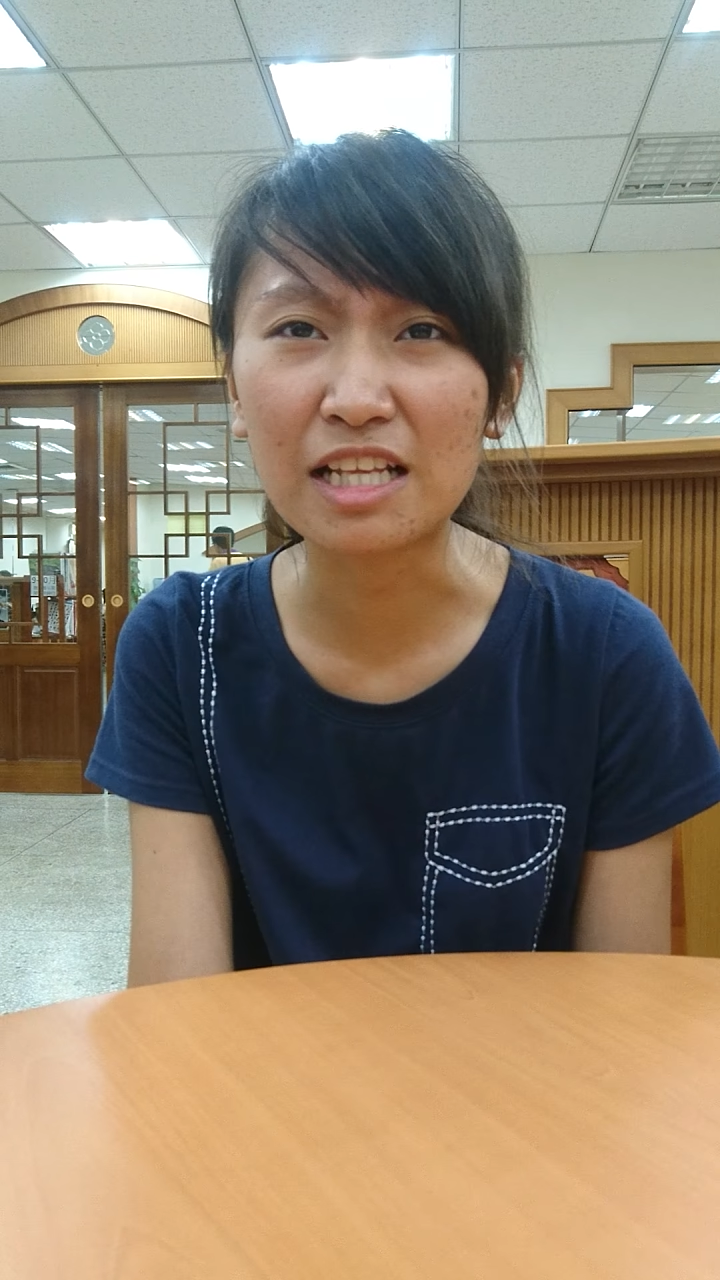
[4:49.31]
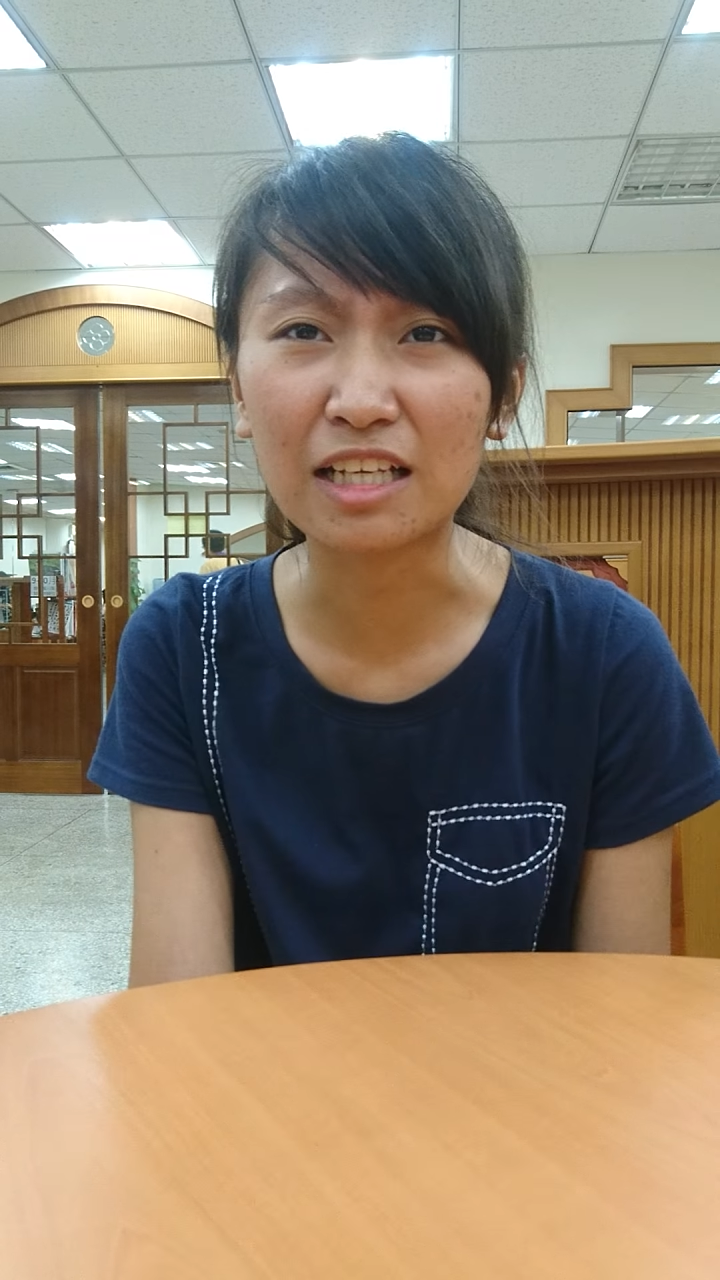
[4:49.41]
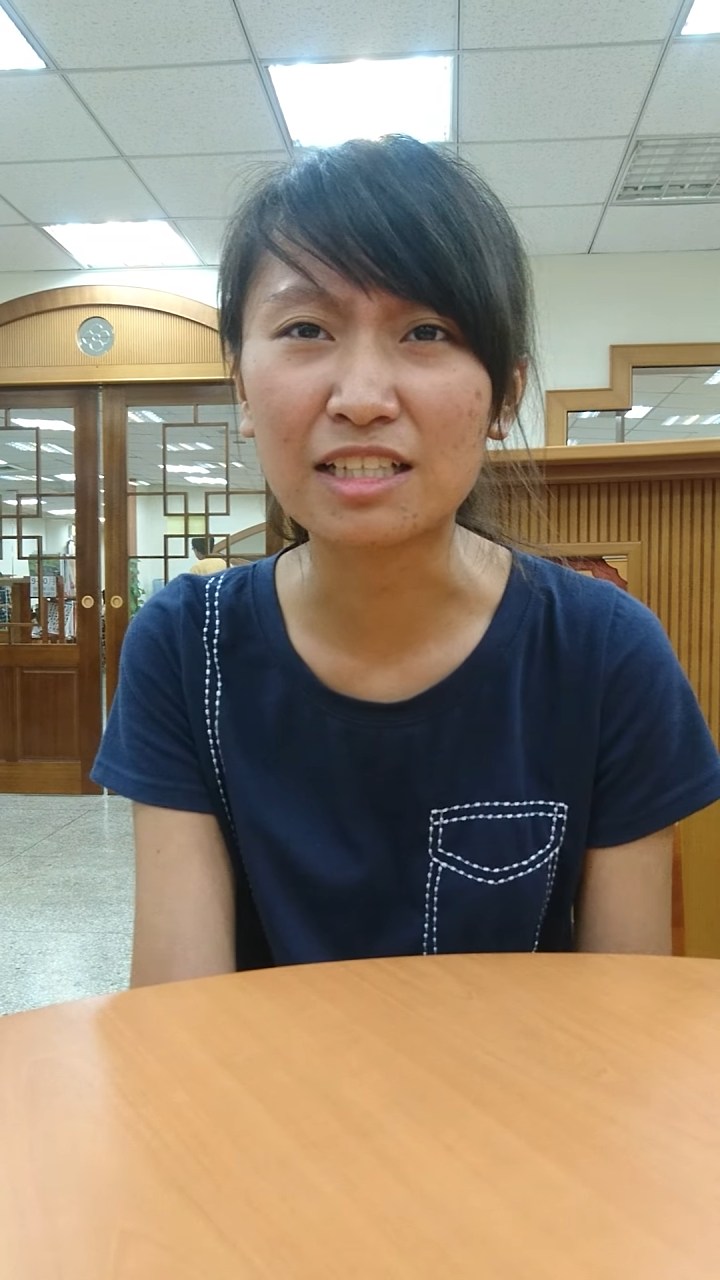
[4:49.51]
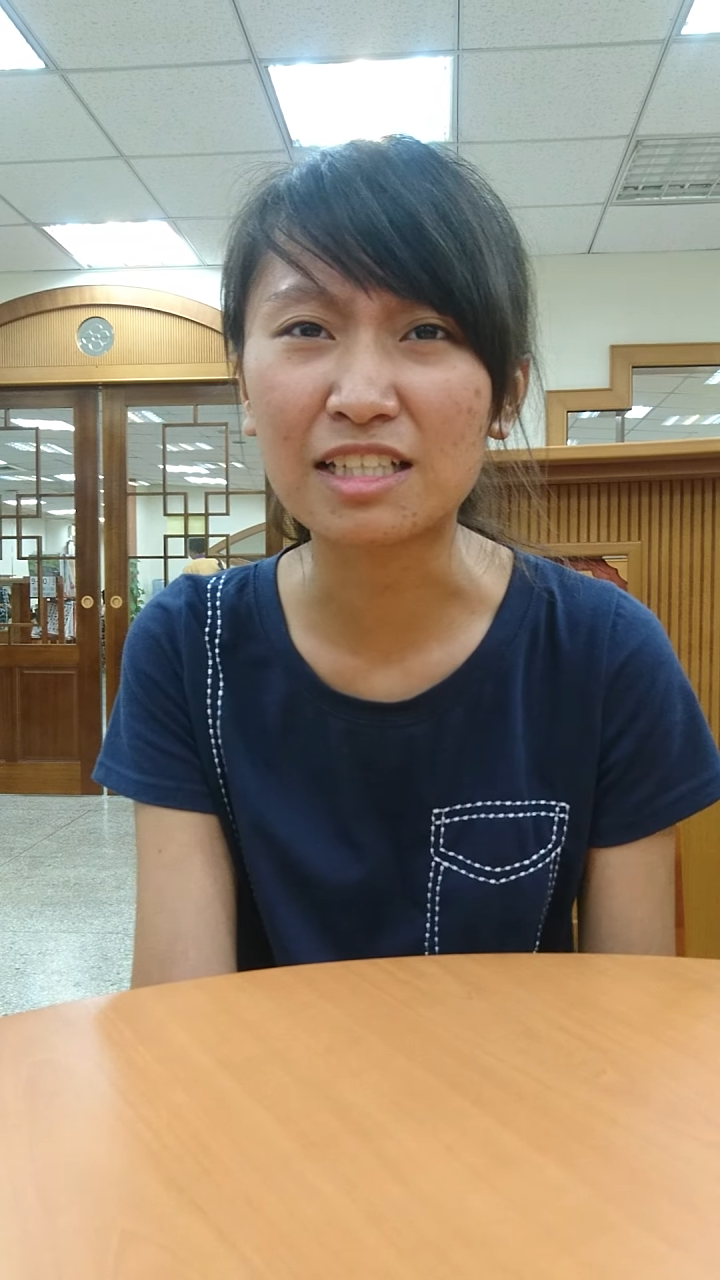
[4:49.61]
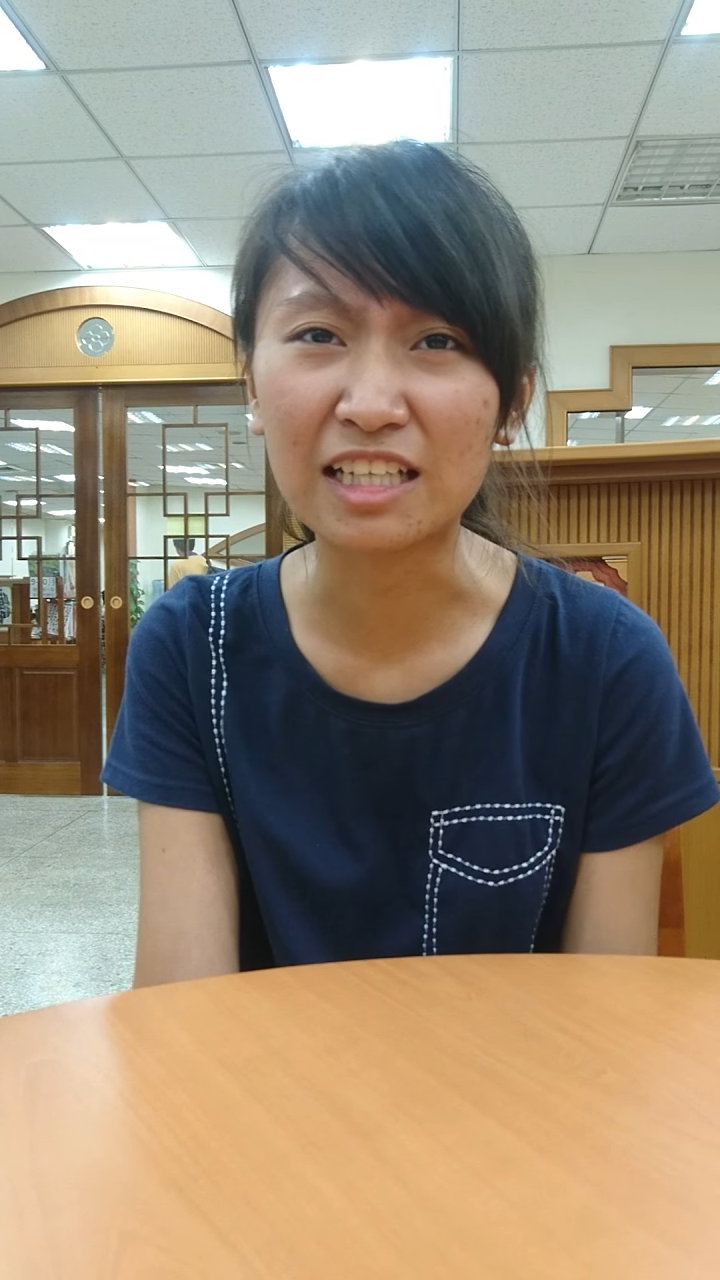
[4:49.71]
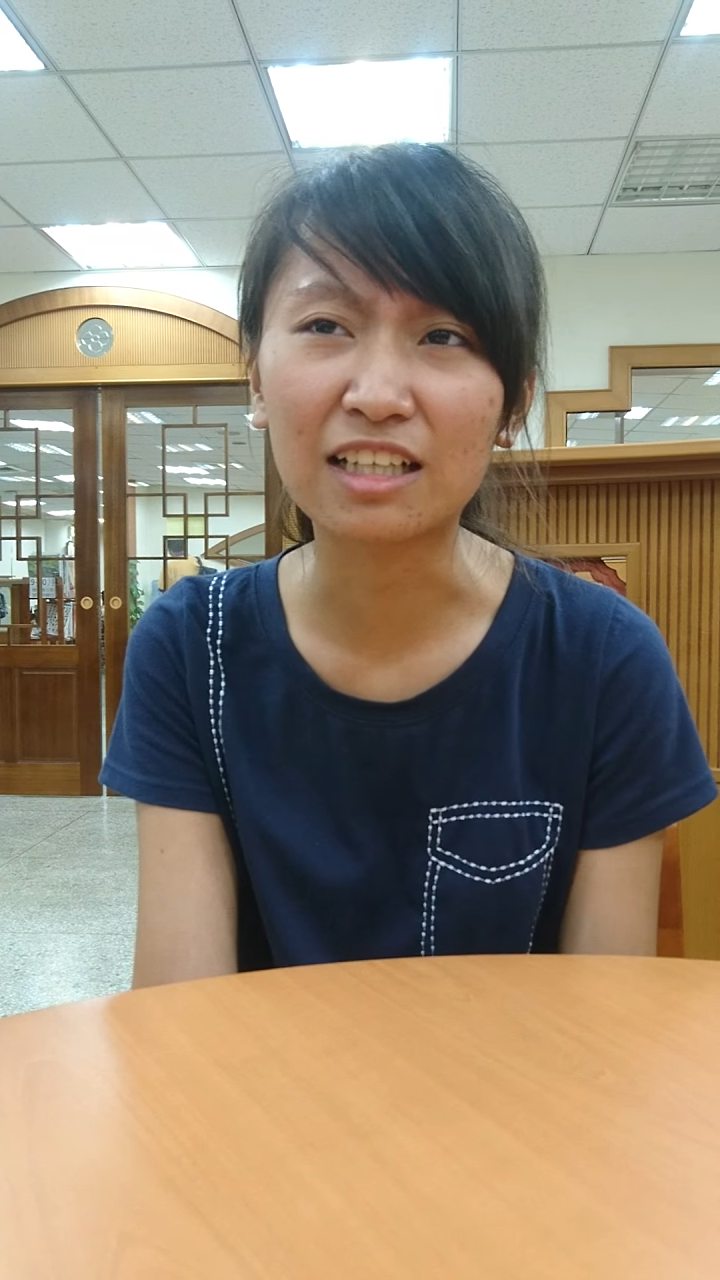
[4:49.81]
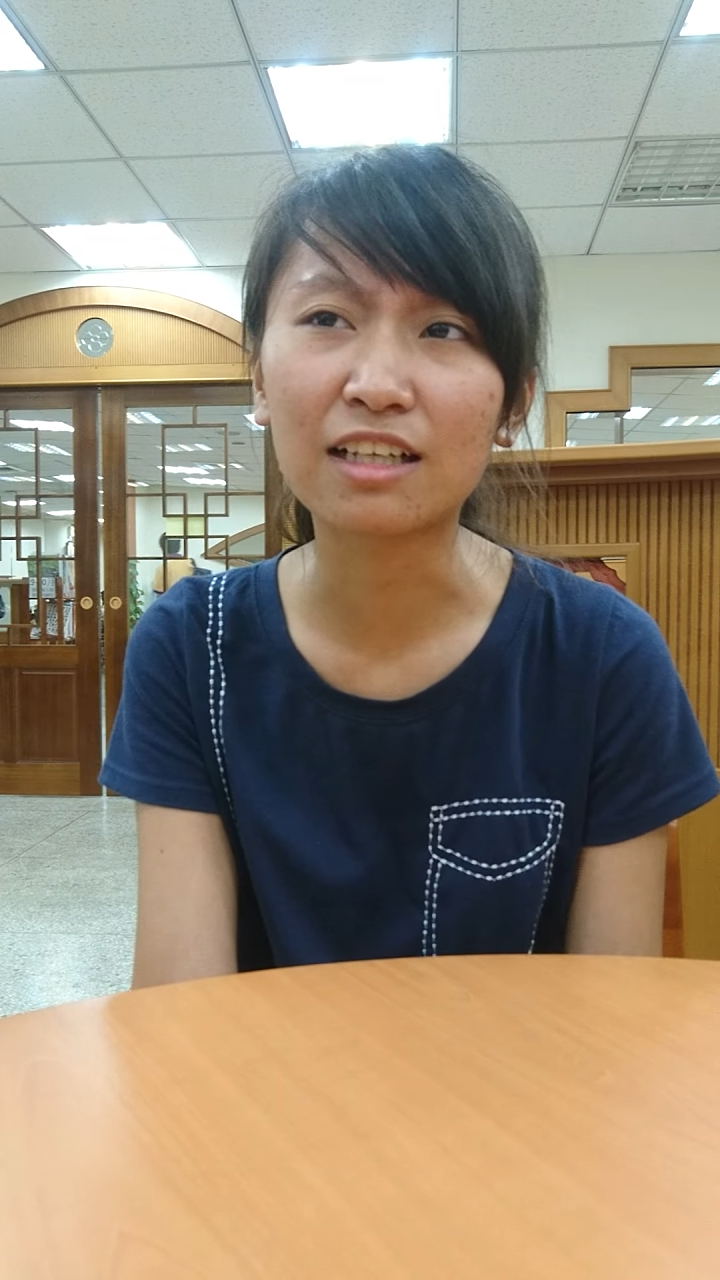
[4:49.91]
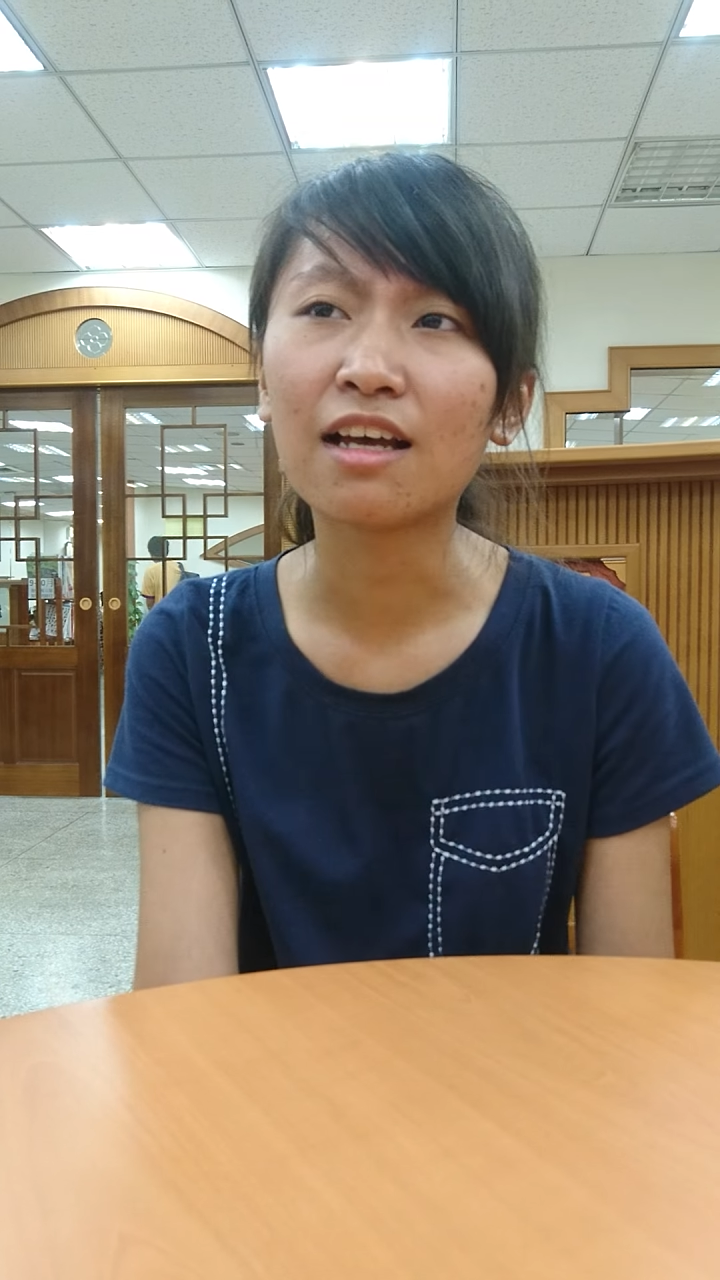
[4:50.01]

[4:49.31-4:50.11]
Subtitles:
they think.